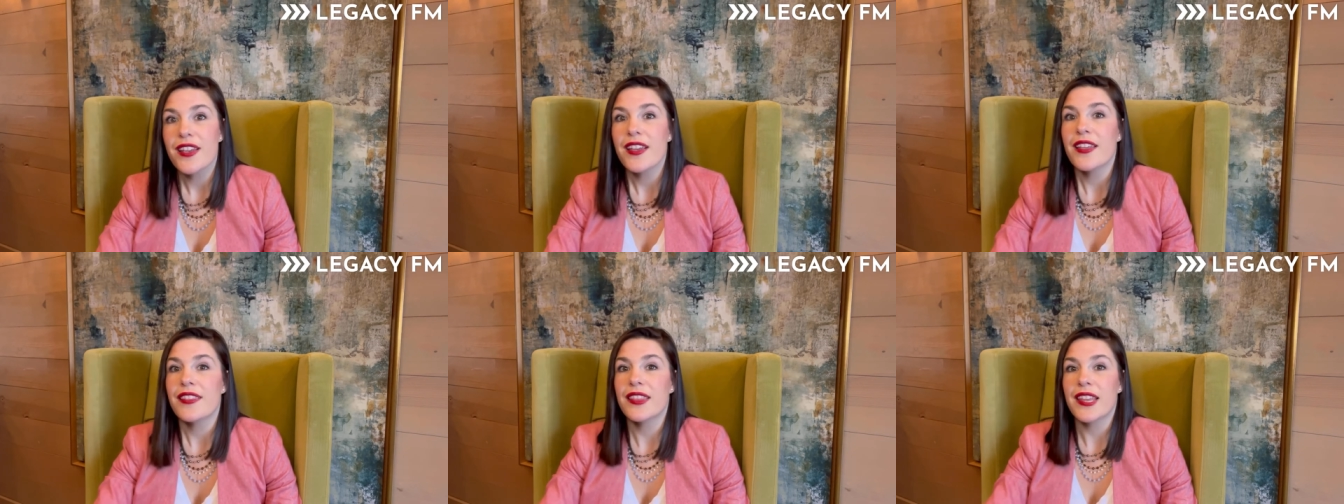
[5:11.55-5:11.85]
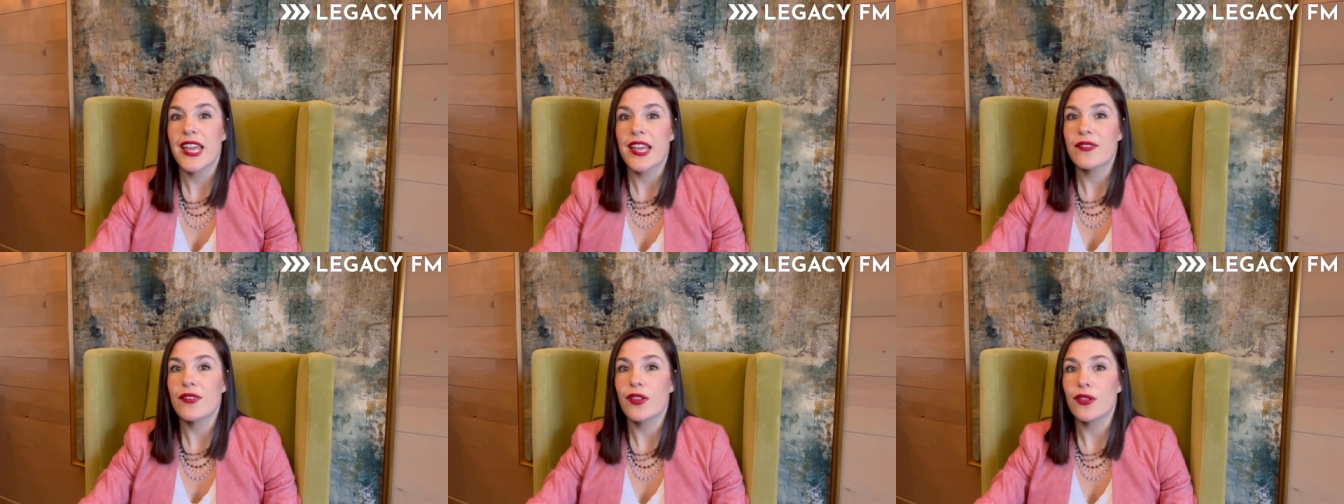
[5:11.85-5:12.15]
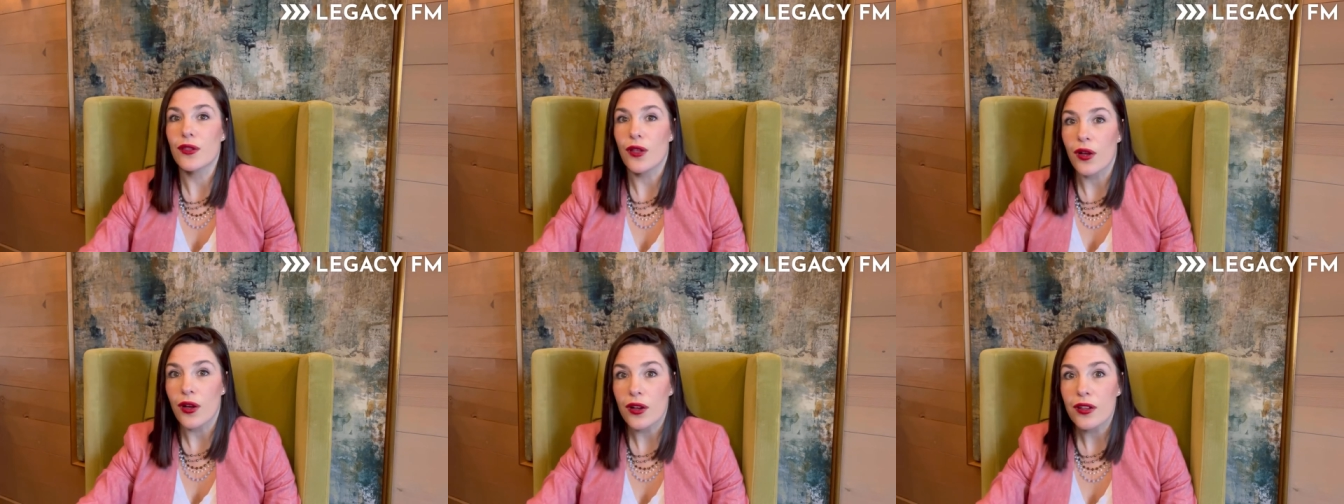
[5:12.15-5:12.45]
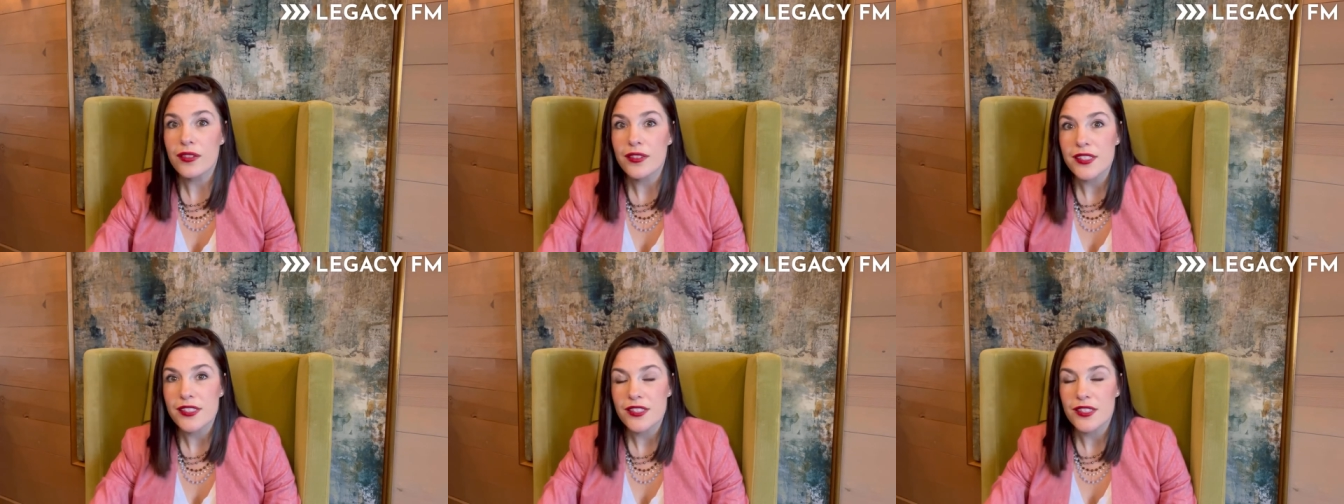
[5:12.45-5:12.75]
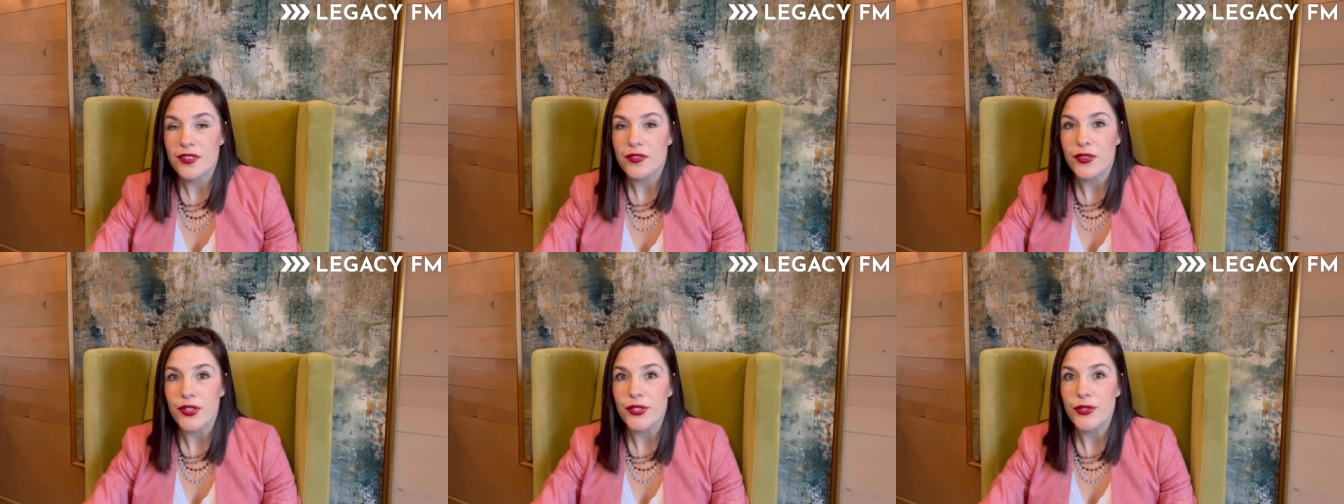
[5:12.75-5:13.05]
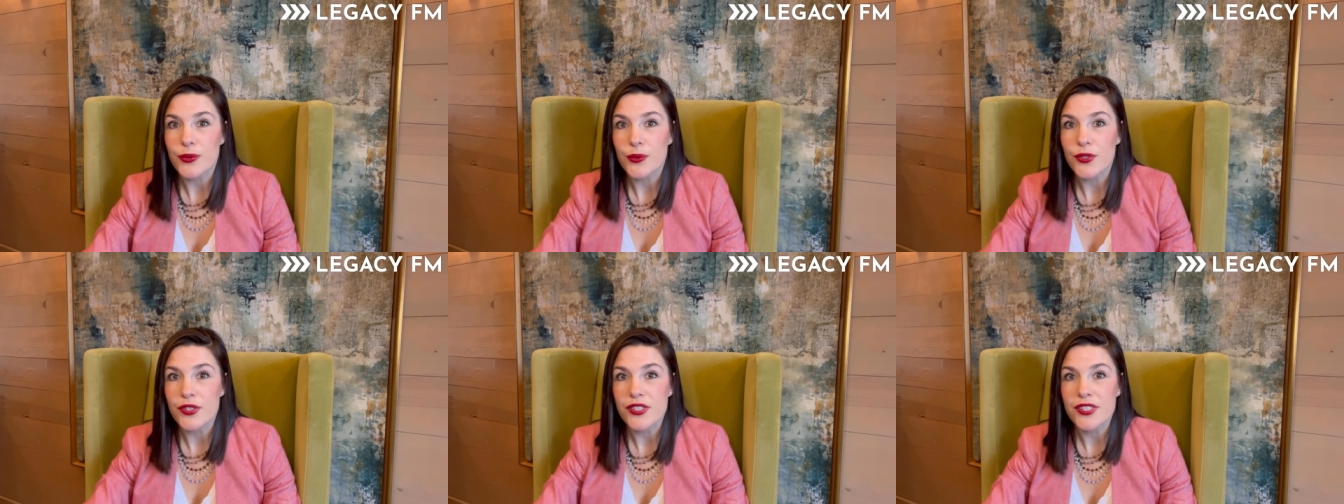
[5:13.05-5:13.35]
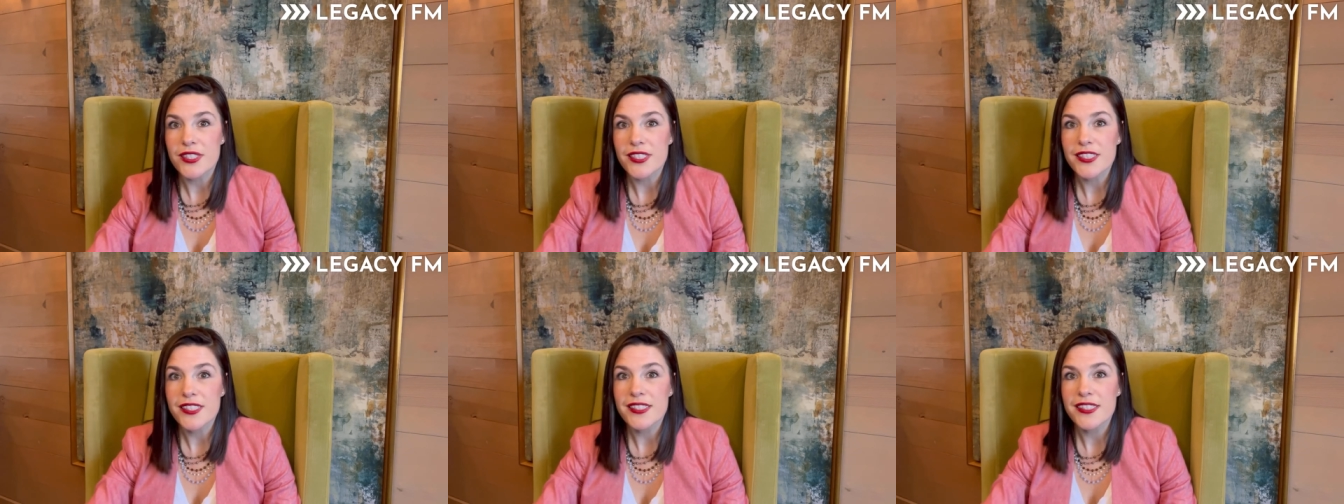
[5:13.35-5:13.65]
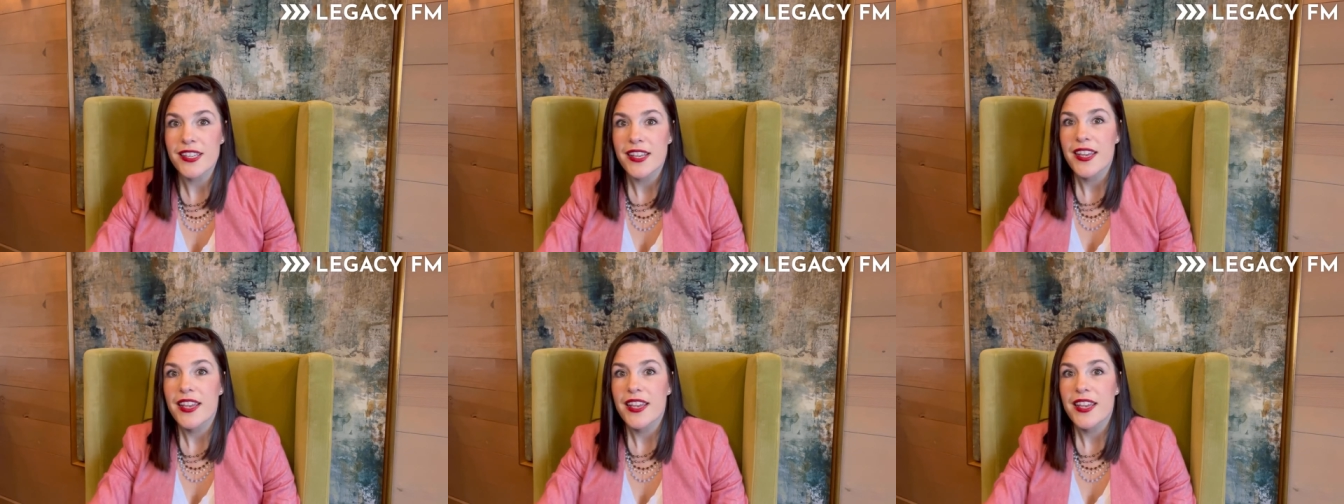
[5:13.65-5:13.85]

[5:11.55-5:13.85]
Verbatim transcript: and they have a long list of resources,